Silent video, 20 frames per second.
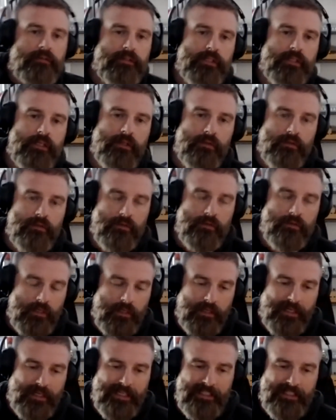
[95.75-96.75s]
So,
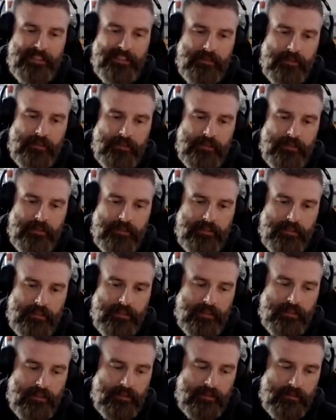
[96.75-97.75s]
because it, it, it's,
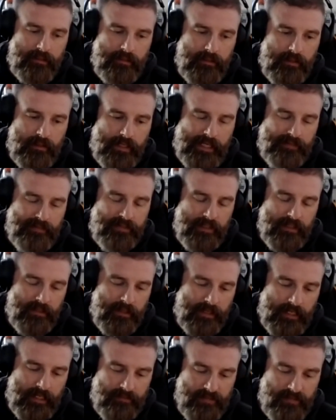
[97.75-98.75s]
uh, it, gives a, it
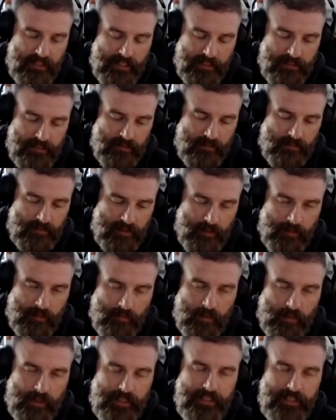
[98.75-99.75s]
gives the customer a little bit more
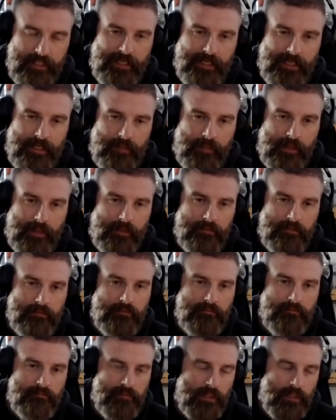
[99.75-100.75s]
insight about
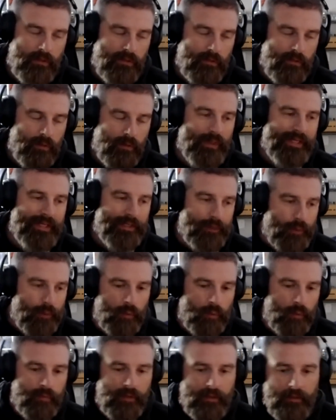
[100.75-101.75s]
not only what we do,
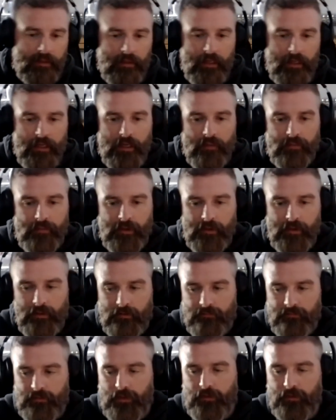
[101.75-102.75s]
but, but
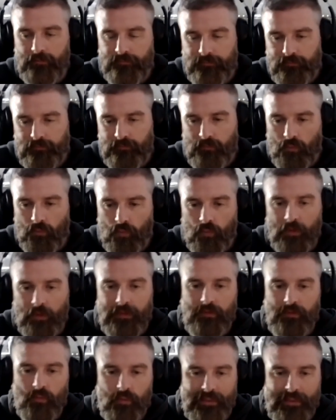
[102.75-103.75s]
their, what,
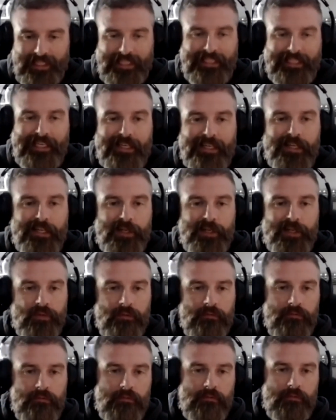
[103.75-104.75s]
what they need to do.
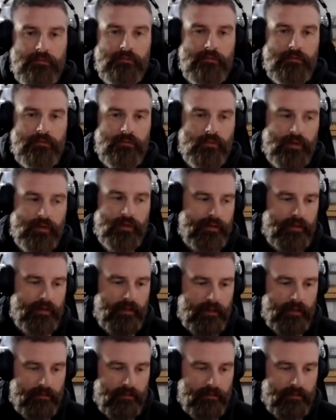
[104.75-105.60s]
Yeah. You know.